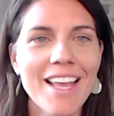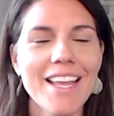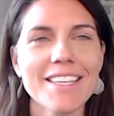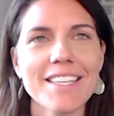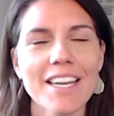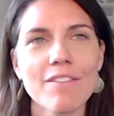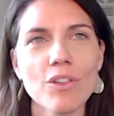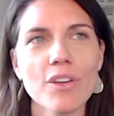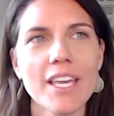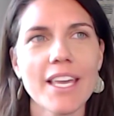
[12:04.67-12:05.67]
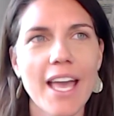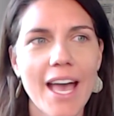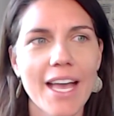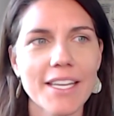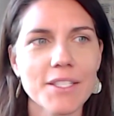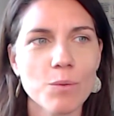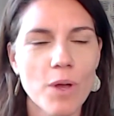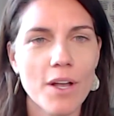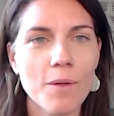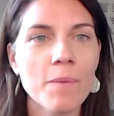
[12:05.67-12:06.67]
is kind of looking at,
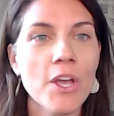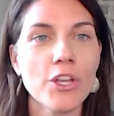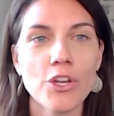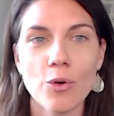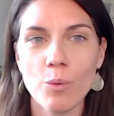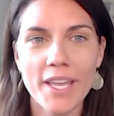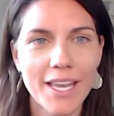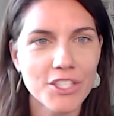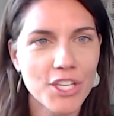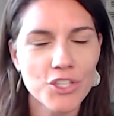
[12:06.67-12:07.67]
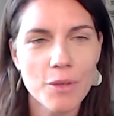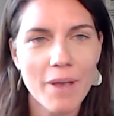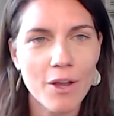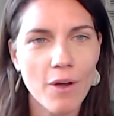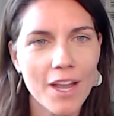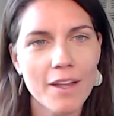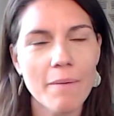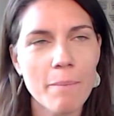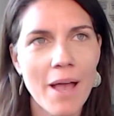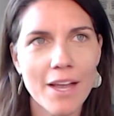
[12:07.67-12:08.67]
we can't change
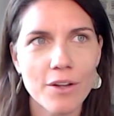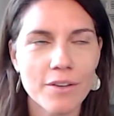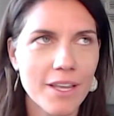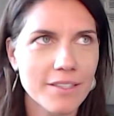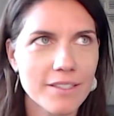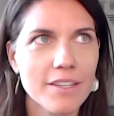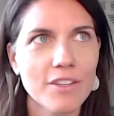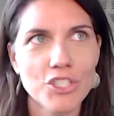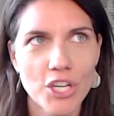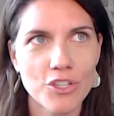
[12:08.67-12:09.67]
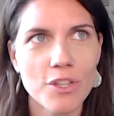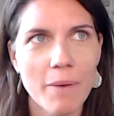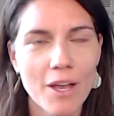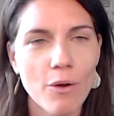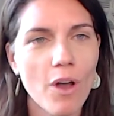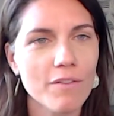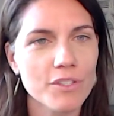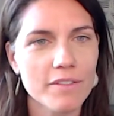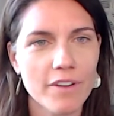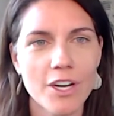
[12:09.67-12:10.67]
the necessarily change the macro
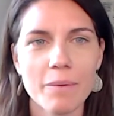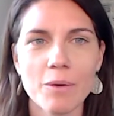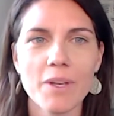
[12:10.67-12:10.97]
office environment.